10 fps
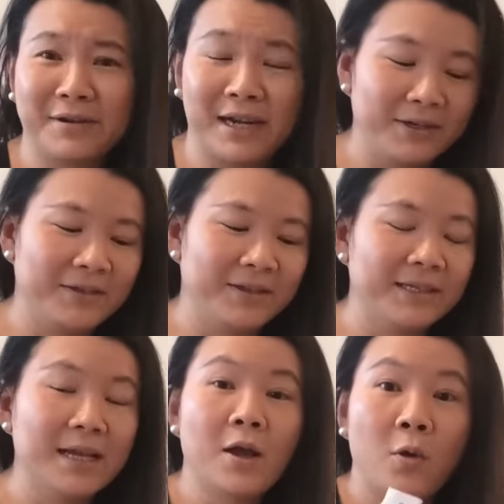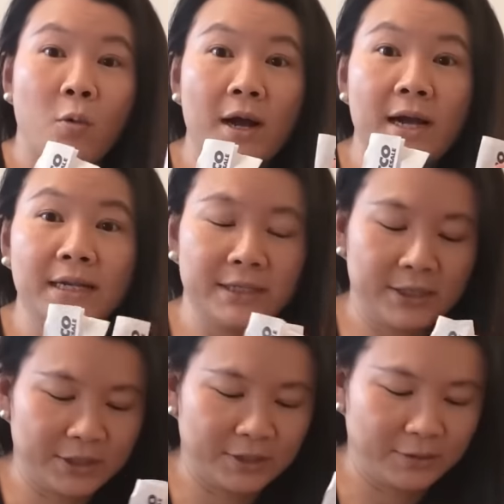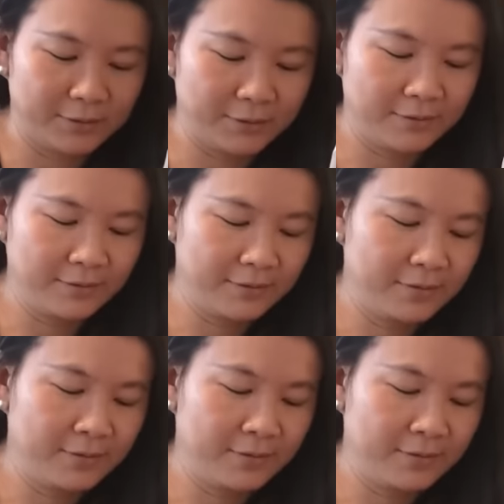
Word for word: i don't know how to do this one, two,